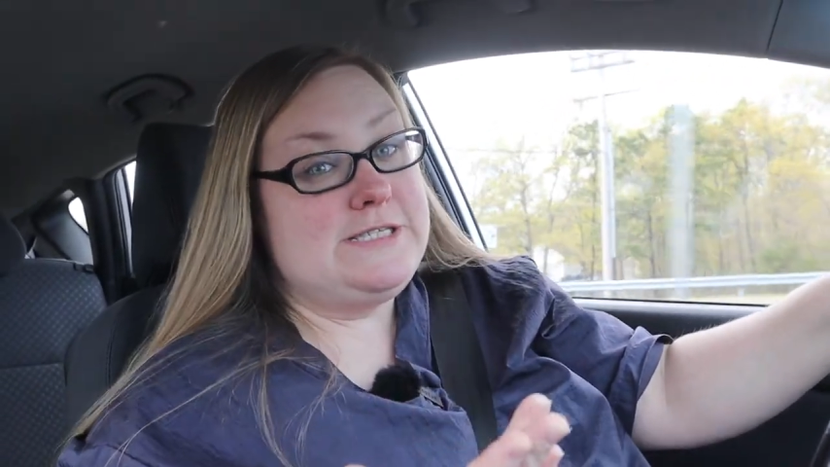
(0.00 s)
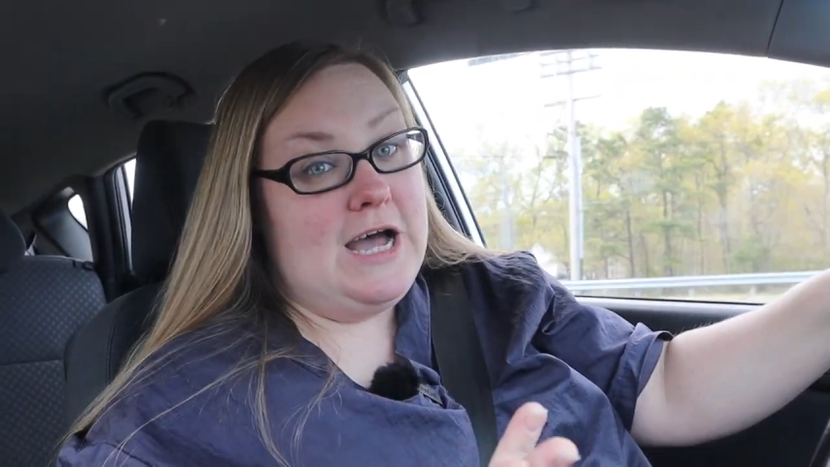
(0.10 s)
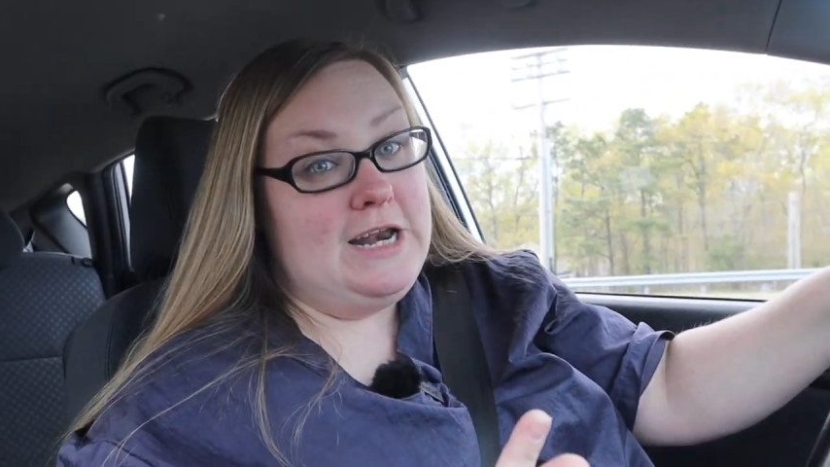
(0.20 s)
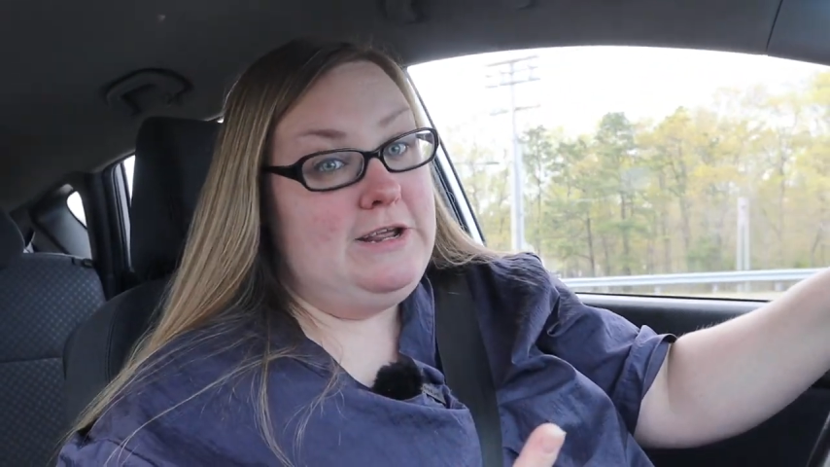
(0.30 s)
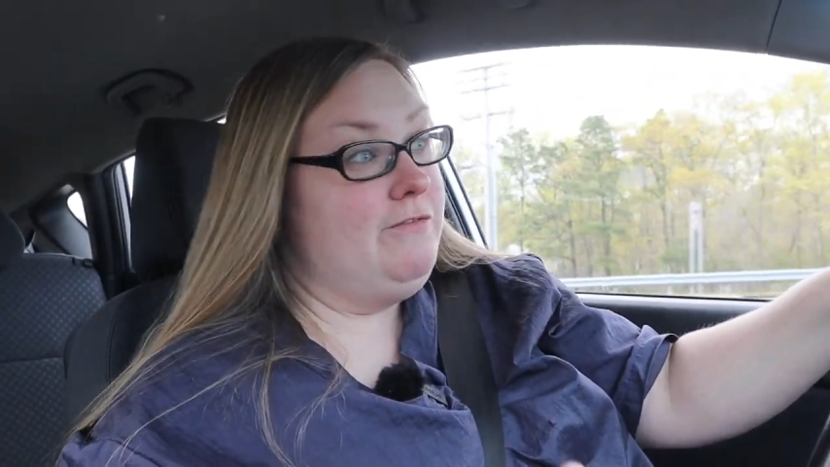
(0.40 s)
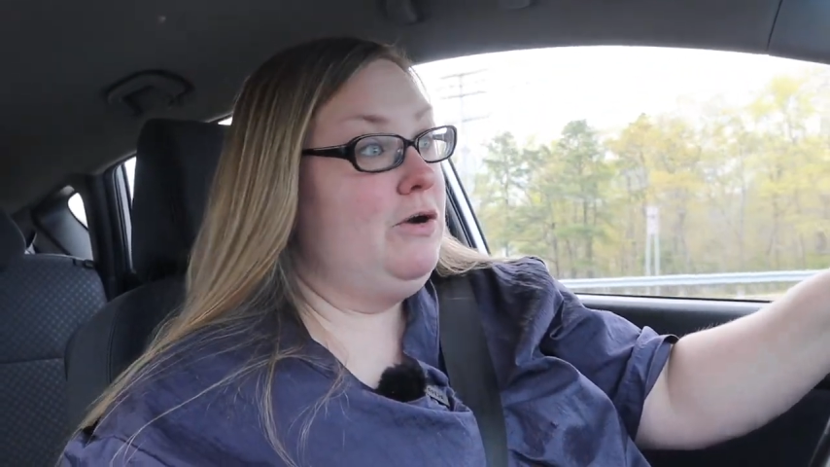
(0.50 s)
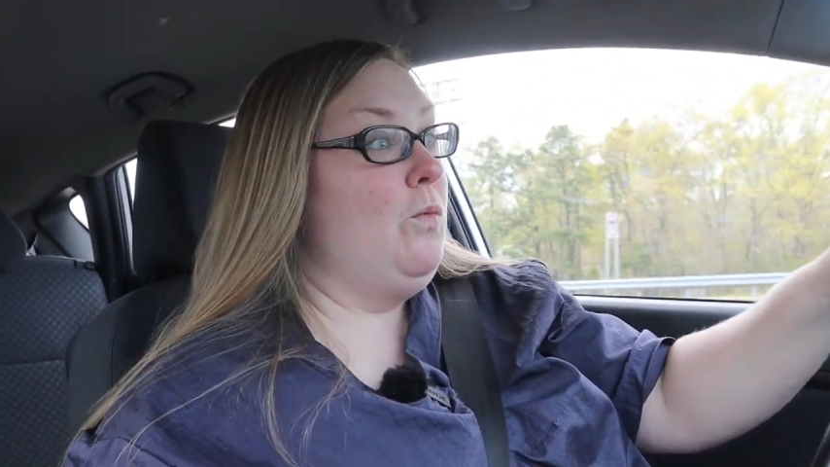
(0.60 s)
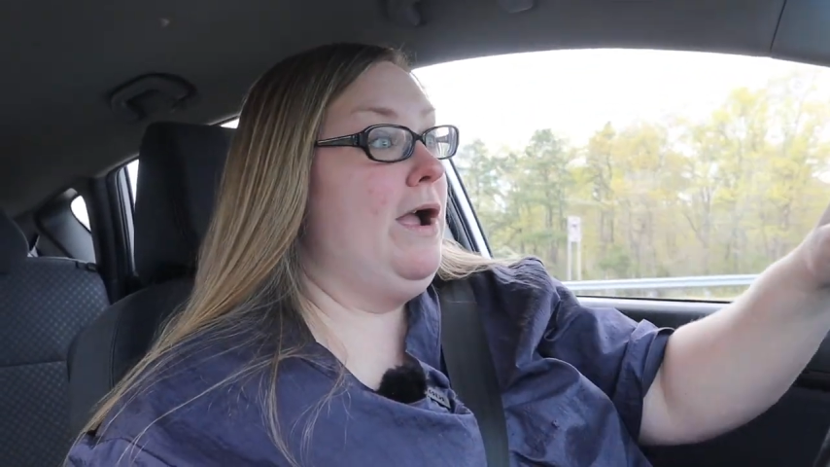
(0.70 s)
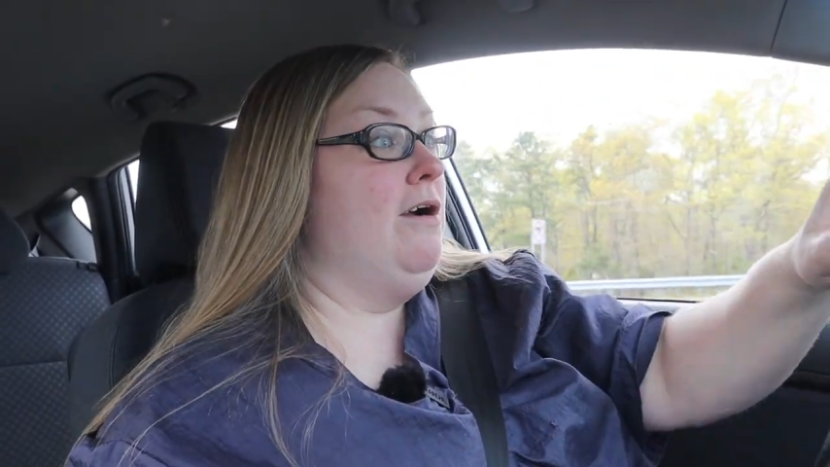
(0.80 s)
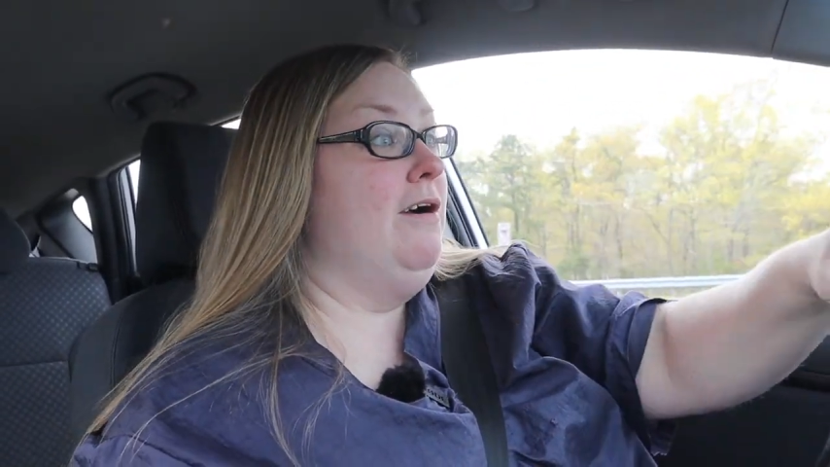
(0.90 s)
not even
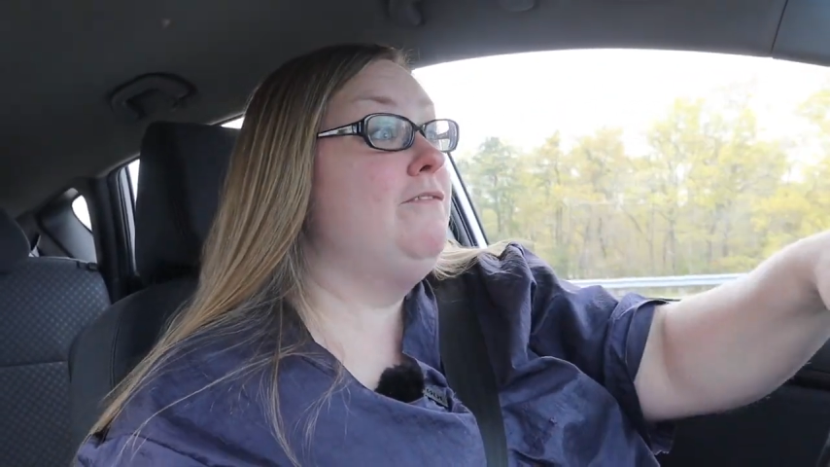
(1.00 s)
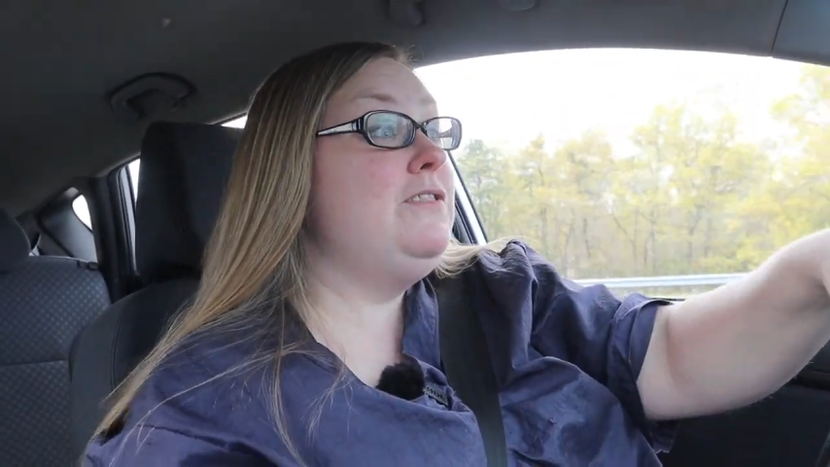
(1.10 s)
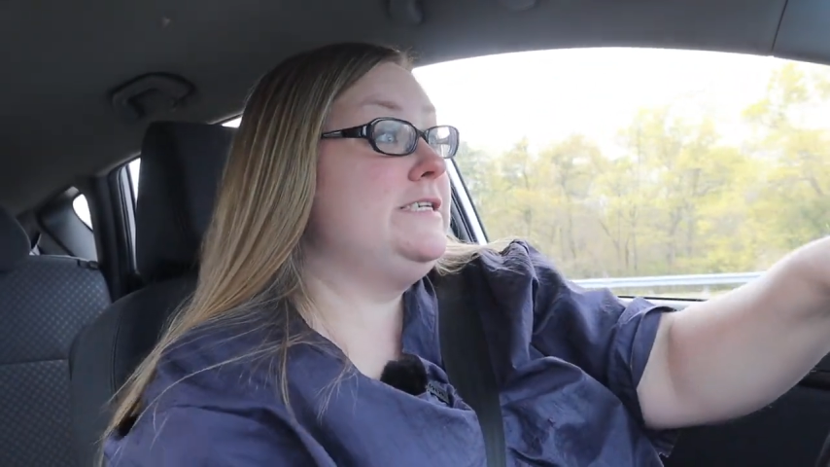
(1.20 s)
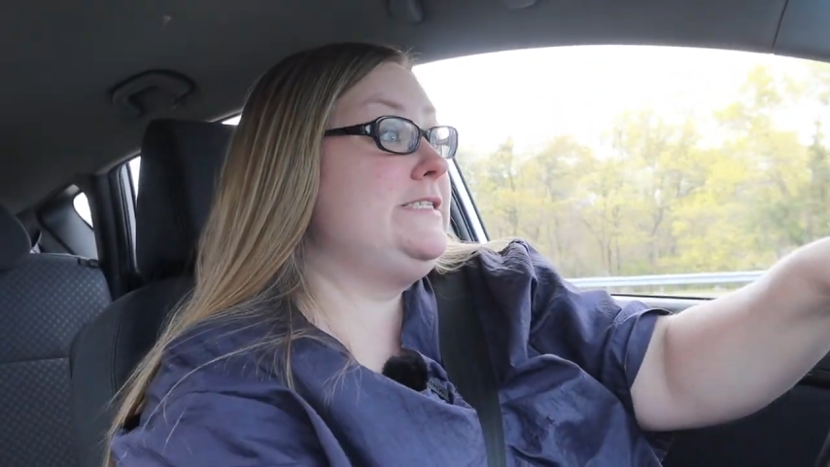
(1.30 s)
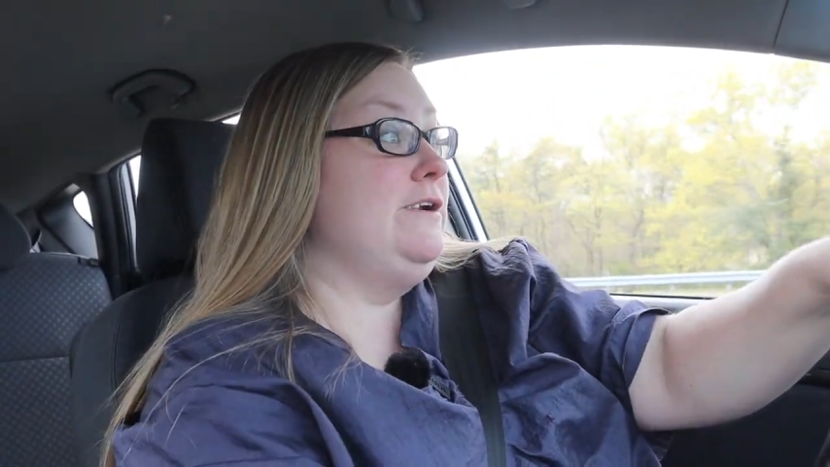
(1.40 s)
aware of this